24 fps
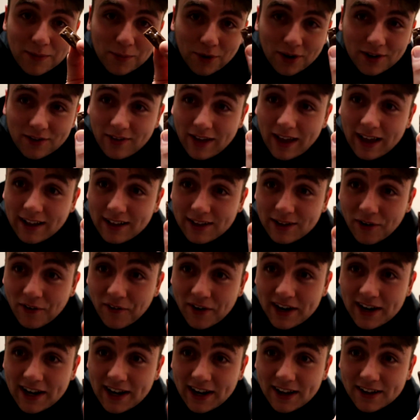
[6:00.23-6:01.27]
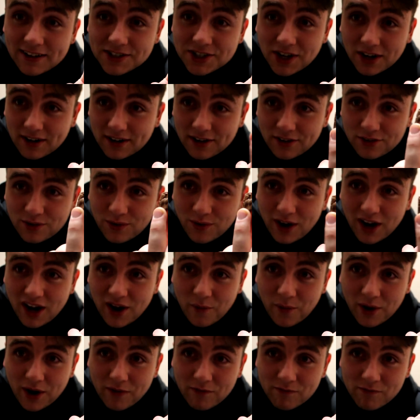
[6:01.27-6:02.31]
but it's a tiny little chocolate square
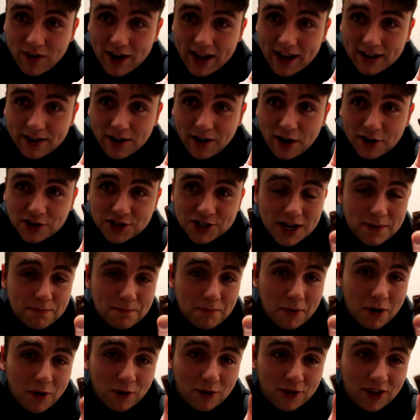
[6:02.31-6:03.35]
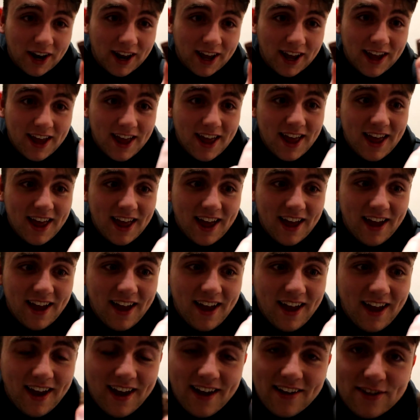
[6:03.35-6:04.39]
with a reindeer shaped mold on it.
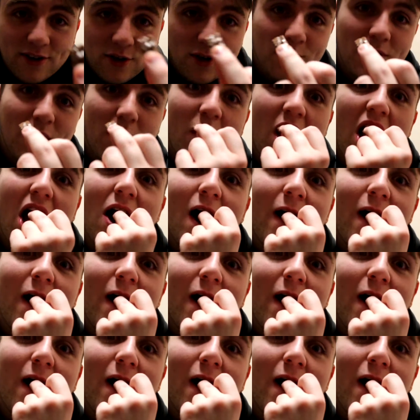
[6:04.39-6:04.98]
So here we go.